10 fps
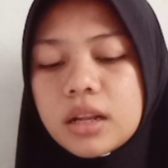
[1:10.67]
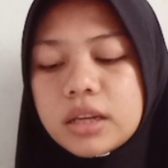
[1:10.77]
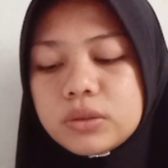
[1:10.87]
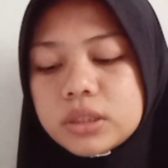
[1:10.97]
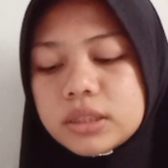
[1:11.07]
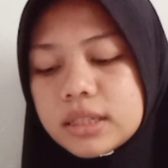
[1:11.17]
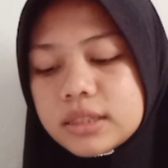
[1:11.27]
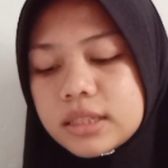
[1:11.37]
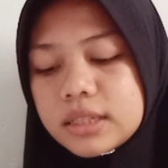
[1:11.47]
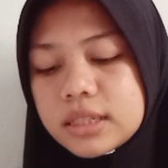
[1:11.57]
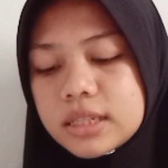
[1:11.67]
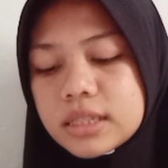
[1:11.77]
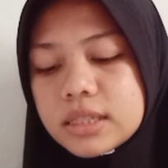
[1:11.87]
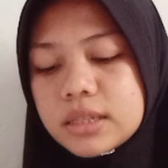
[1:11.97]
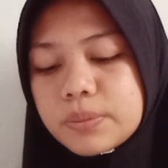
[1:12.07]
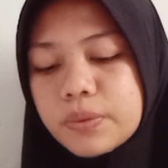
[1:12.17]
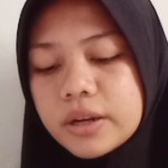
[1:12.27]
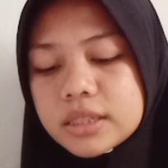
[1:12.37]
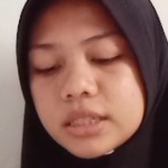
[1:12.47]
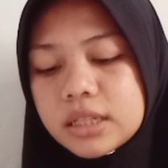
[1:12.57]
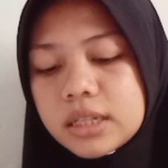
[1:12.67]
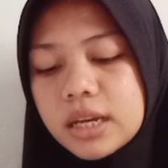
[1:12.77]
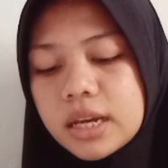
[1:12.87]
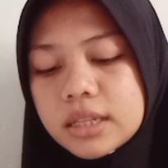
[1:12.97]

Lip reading: Language testing is the practice